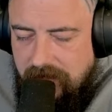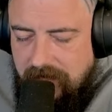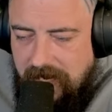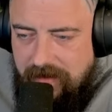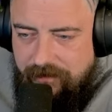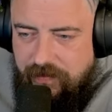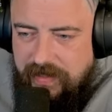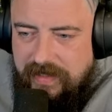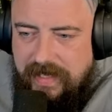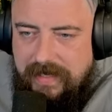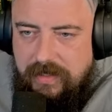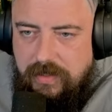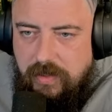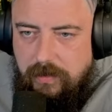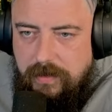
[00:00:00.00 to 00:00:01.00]
Kind of feel like
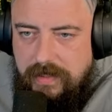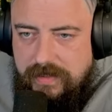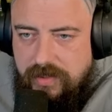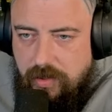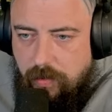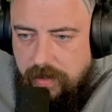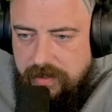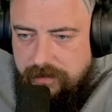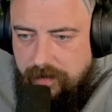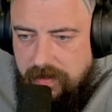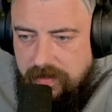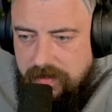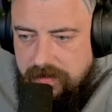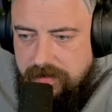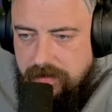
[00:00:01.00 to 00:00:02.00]
you do need to quick spin
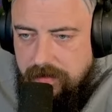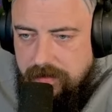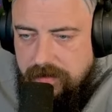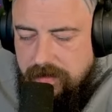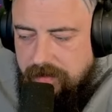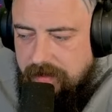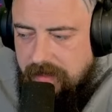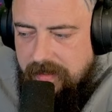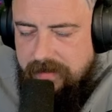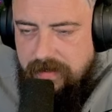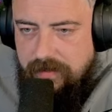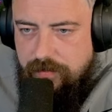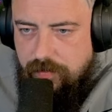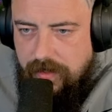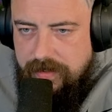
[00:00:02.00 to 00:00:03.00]
this until it gets
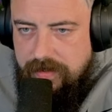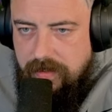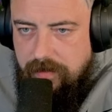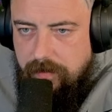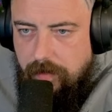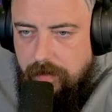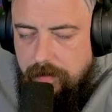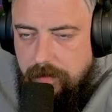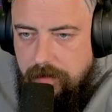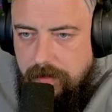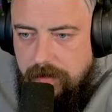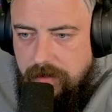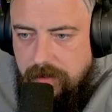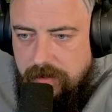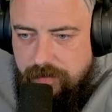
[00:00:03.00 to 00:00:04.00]
interesting, though.
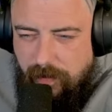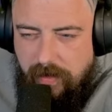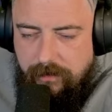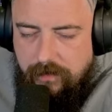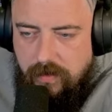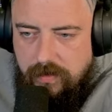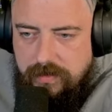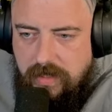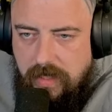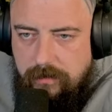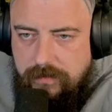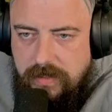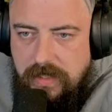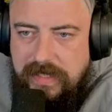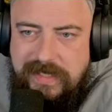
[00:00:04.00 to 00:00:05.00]
It's one of those
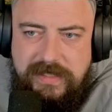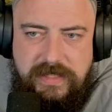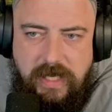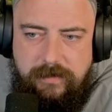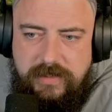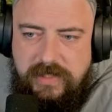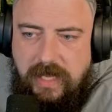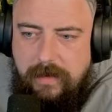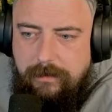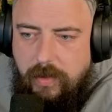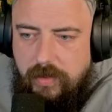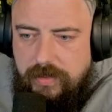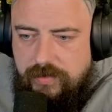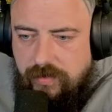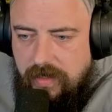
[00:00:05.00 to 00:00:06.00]
games. Same as like
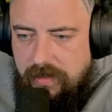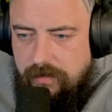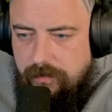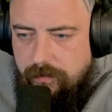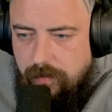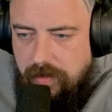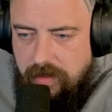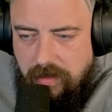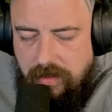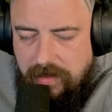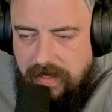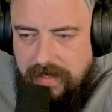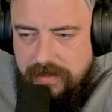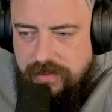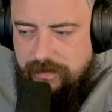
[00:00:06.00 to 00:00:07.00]
Money Train, where you gotta
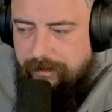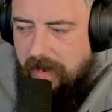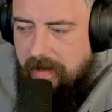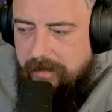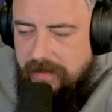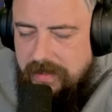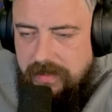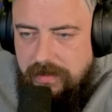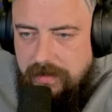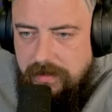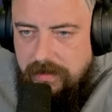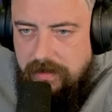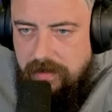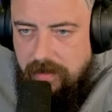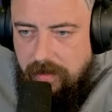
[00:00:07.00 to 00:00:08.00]
like spam it.
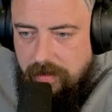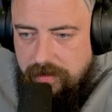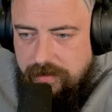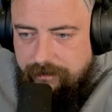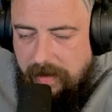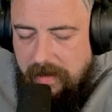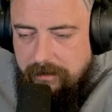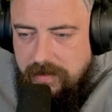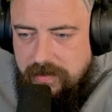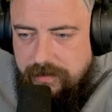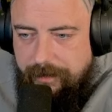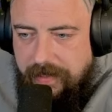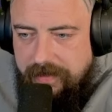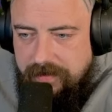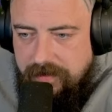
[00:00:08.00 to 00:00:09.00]
You gotta spam the
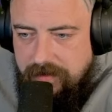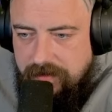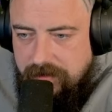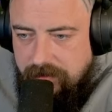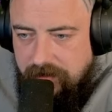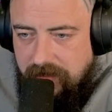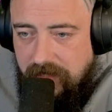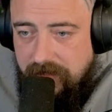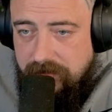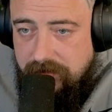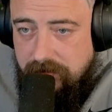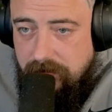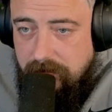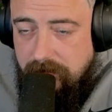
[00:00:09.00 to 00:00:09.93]
spins until it gets.